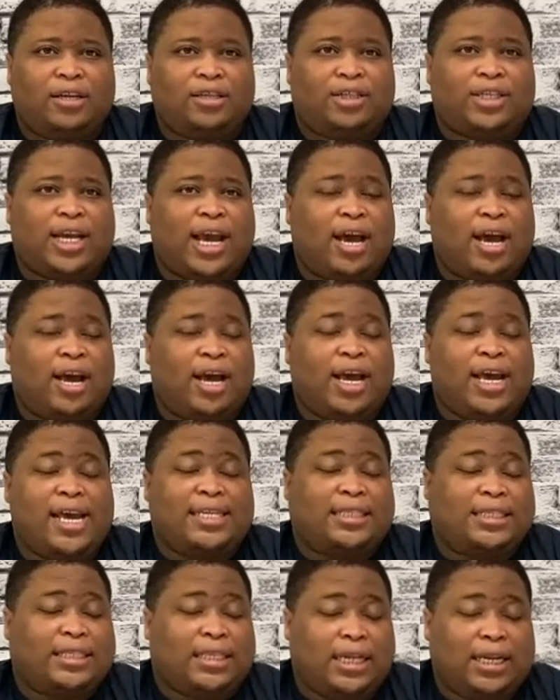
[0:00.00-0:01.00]
Child,
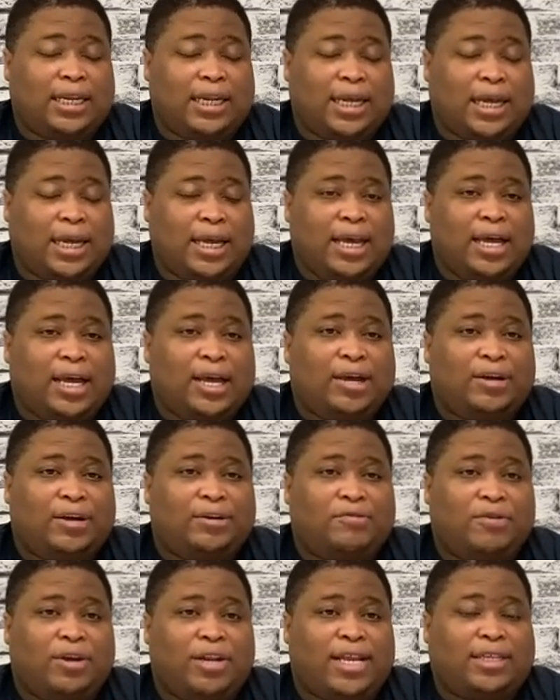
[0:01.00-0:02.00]
instantly,
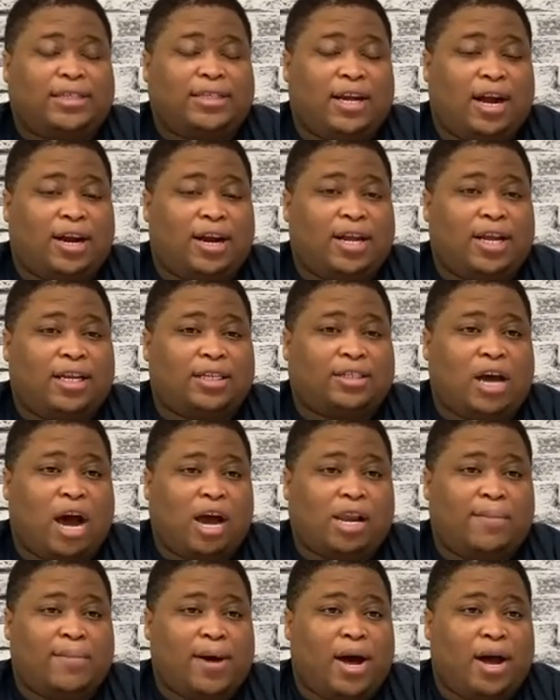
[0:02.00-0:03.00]
when they started
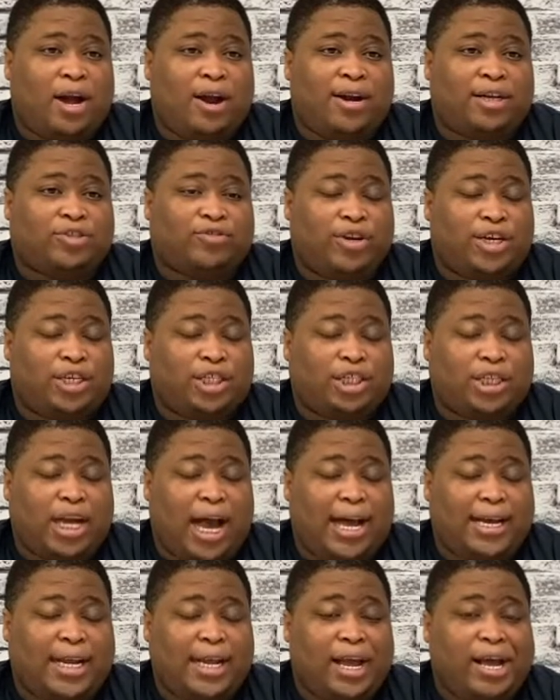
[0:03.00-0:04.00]
talking about her and
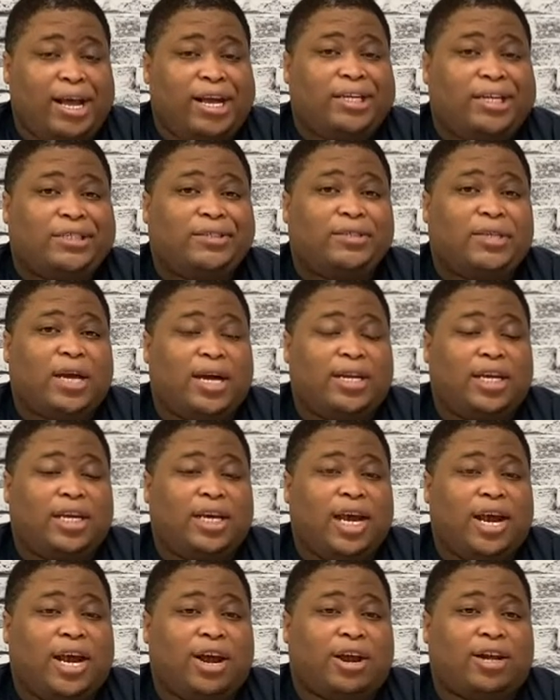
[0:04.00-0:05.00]
screenshotting, honey,
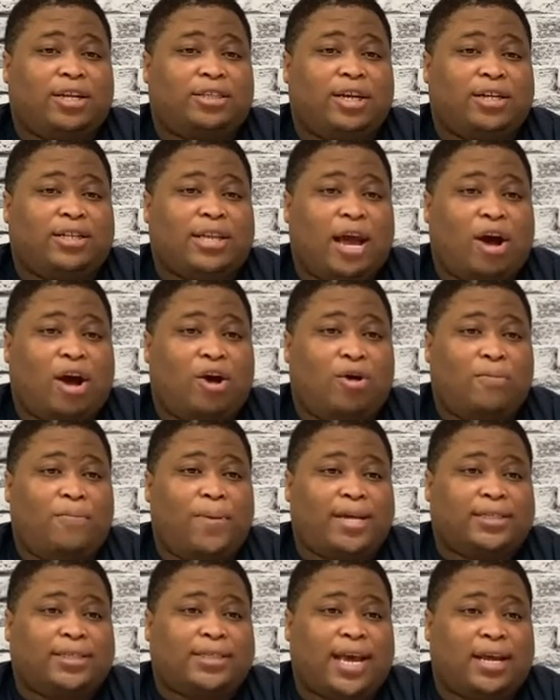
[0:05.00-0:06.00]
Erica took that whole
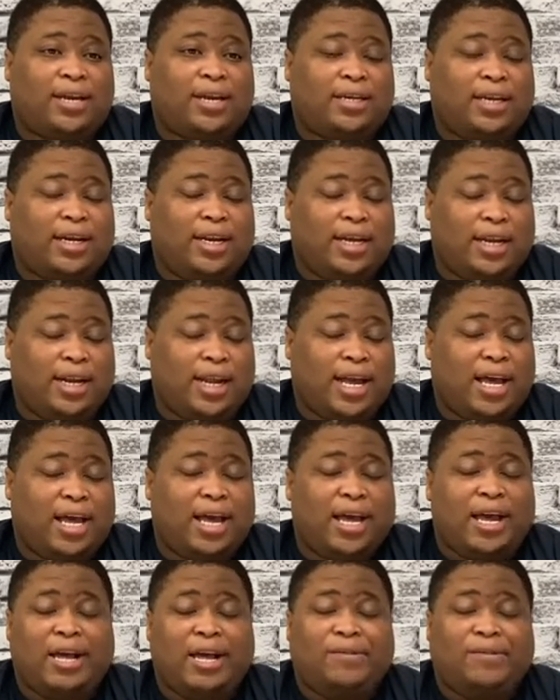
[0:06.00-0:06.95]
page down and deleted it.